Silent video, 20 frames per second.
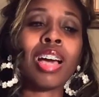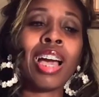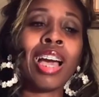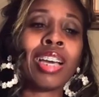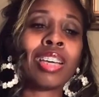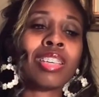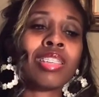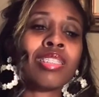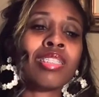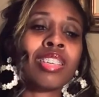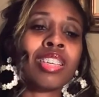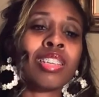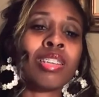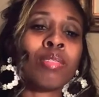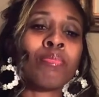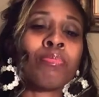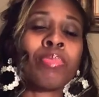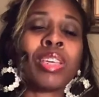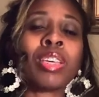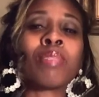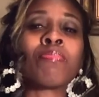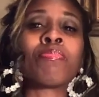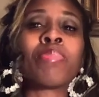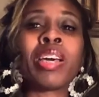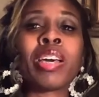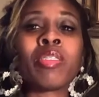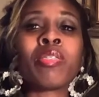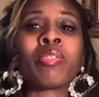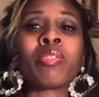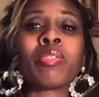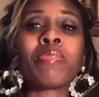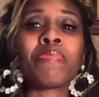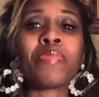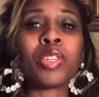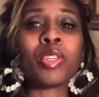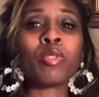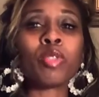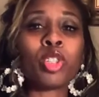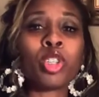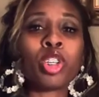I can see them being better in the
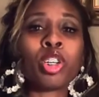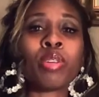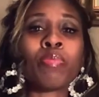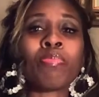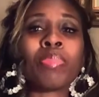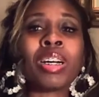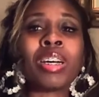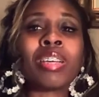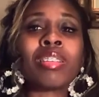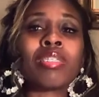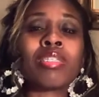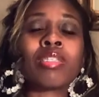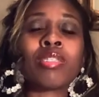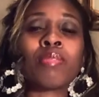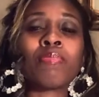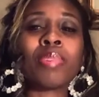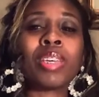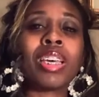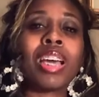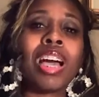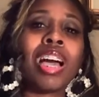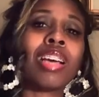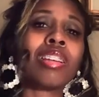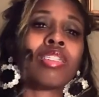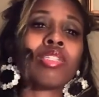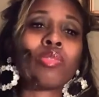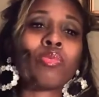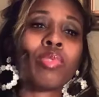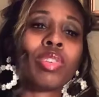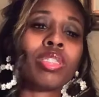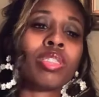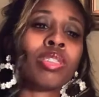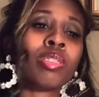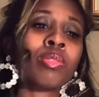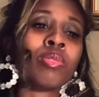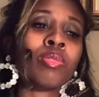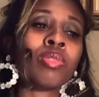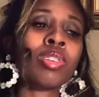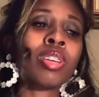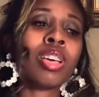future, but to be honest with
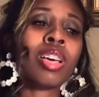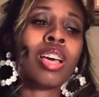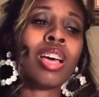you,